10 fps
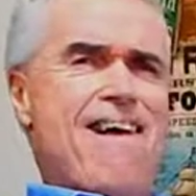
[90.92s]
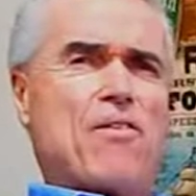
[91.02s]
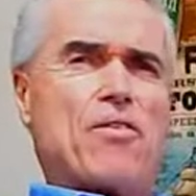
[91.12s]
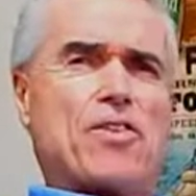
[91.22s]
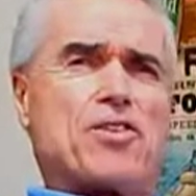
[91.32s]

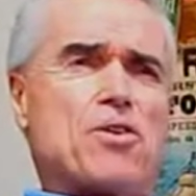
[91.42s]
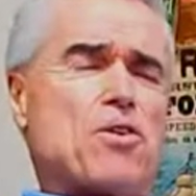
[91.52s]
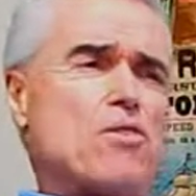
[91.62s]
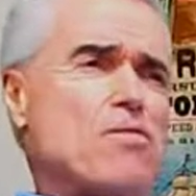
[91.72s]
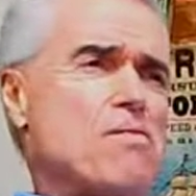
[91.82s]
with a
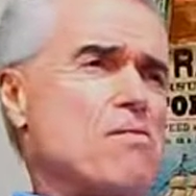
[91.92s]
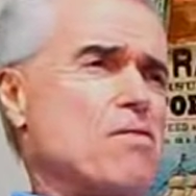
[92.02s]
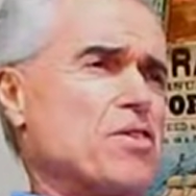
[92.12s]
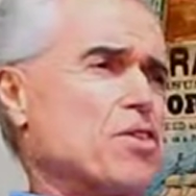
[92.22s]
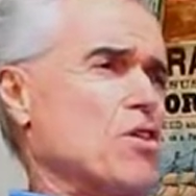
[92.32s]
stove.
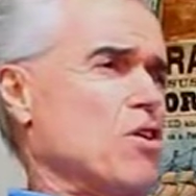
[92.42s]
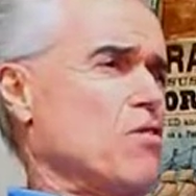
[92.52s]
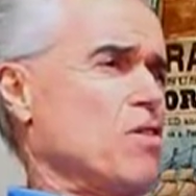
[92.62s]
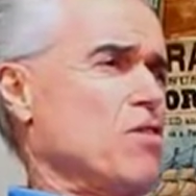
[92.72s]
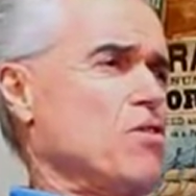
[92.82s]
With a
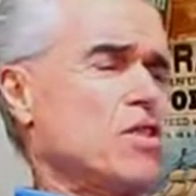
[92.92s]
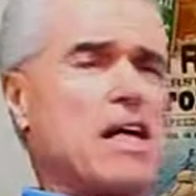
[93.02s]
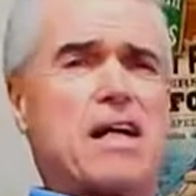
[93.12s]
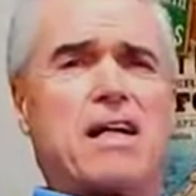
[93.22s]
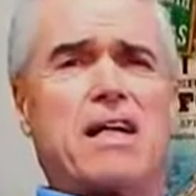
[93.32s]
stove, you usually
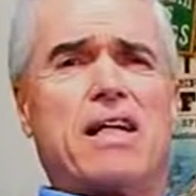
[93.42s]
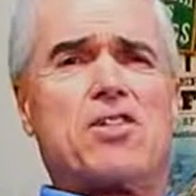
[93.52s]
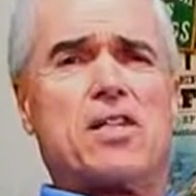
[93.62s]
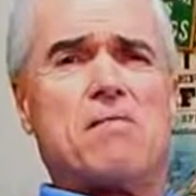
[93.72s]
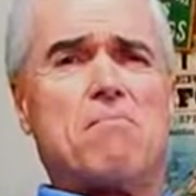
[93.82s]
got to clean
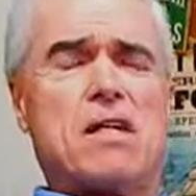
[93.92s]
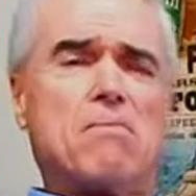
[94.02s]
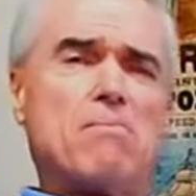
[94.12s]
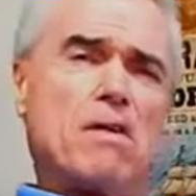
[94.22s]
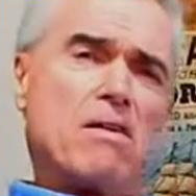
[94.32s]
something
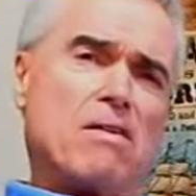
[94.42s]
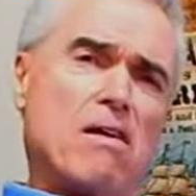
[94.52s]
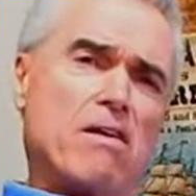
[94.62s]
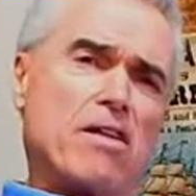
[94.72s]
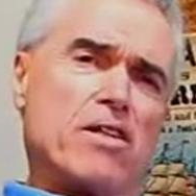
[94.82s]
up, and
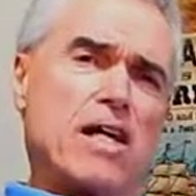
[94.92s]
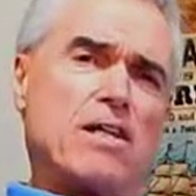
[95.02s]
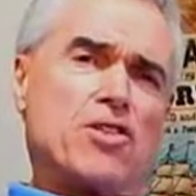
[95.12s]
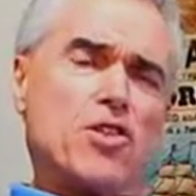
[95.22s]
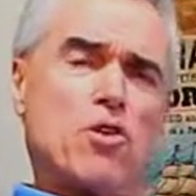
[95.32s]
are you
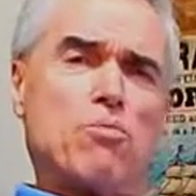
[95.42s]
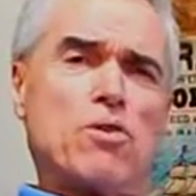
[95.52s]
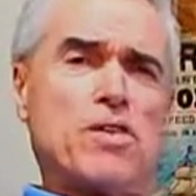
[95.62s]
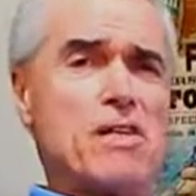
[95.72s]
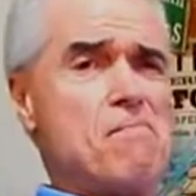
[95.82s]
taking soap
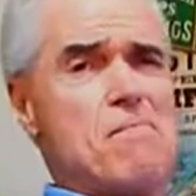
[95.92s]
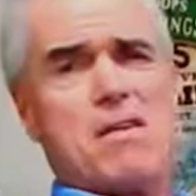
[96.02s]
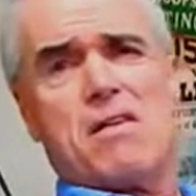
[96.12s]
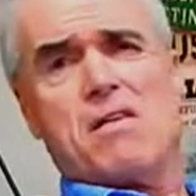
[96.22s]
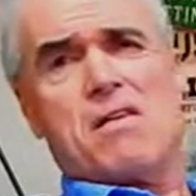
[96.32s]
with you?
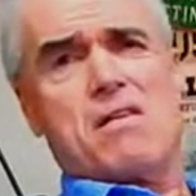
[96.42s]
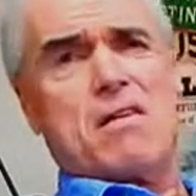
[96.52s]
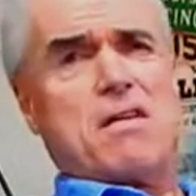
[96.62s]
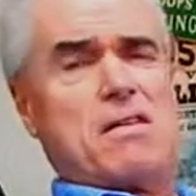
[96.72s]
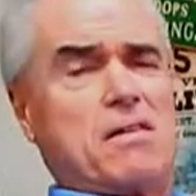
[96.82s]

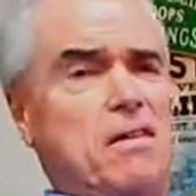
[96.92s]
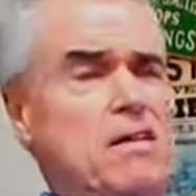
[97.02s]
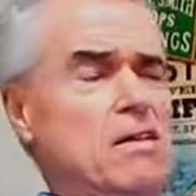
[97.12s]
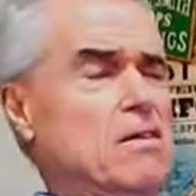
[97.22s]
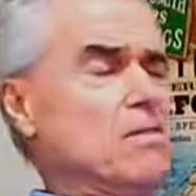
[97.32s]
You
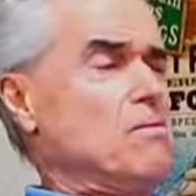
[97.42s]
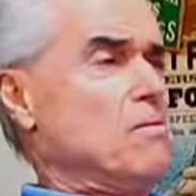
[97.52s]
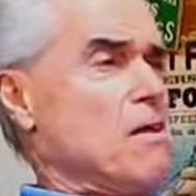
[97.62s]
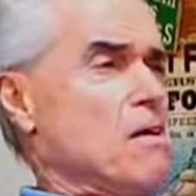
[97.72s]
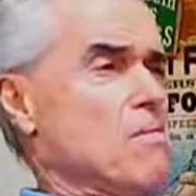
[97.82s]
know,
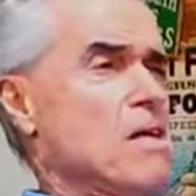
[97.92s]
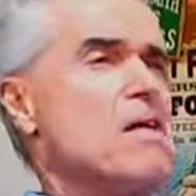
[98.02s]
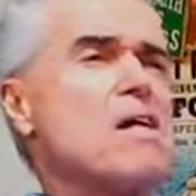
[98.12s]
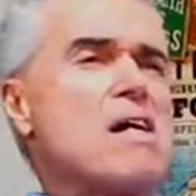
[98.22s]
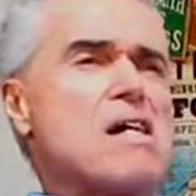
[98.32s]
I
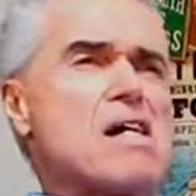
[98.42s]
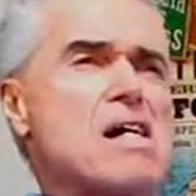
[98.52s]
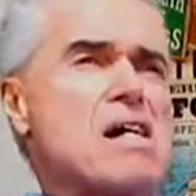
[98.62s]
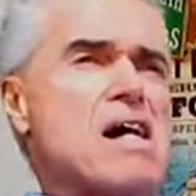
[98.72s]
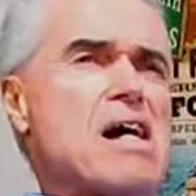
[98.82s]
mean,
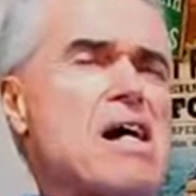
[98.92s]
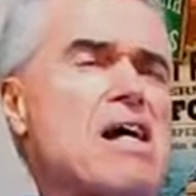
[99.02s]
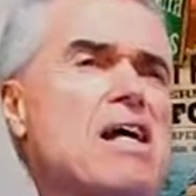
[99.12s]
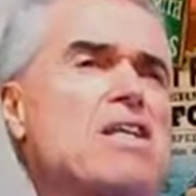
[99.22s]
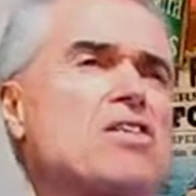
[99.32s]

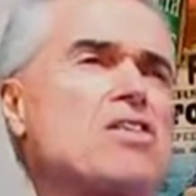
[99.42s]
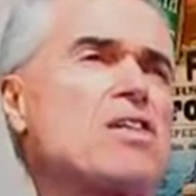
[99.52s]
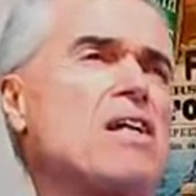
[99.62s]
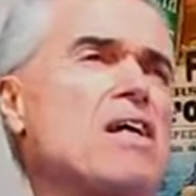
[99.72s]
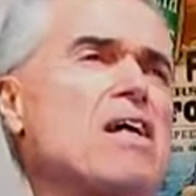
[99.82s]

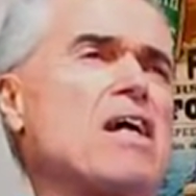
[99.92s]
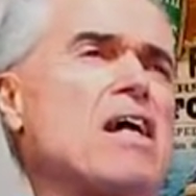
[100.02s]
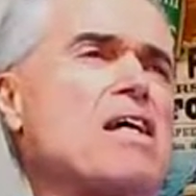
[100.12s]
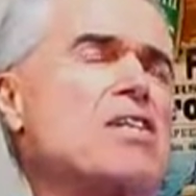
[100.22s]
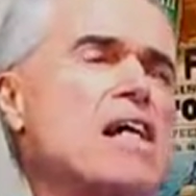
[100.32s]
it's
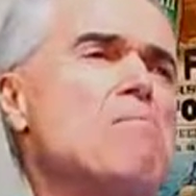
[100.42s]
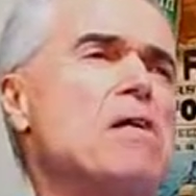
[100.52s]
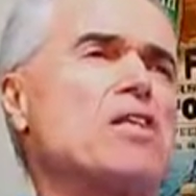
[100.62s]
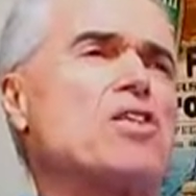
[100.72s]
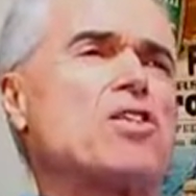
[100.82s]
how
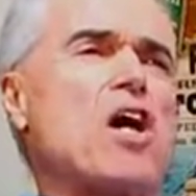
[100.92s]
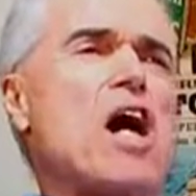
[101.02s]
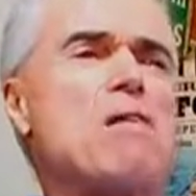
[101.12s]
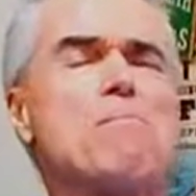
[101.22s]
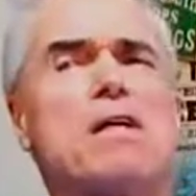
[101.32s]
much is a
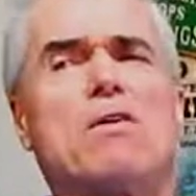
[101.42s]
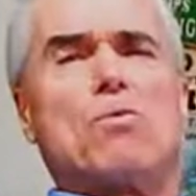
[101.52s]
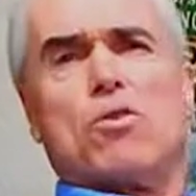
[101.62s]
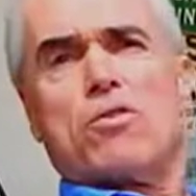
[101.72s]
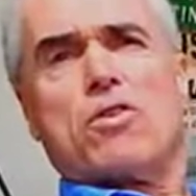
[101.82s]
hot meal
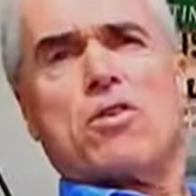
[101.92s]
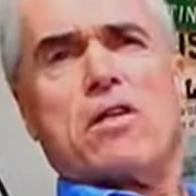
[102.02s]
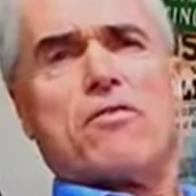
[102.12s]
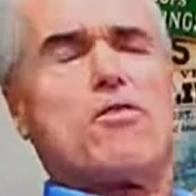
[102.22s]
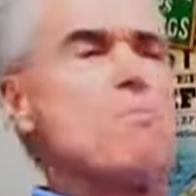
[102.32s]
worth to
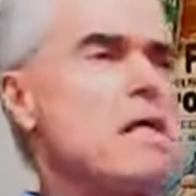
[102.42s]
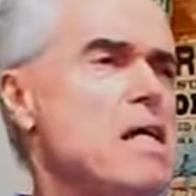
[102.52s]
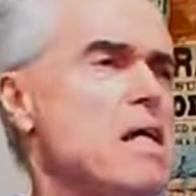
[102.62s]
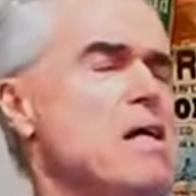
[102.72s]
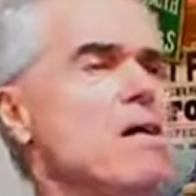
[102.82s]
you? For
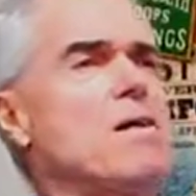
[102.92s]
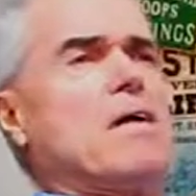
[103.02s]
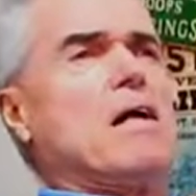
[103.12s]
me,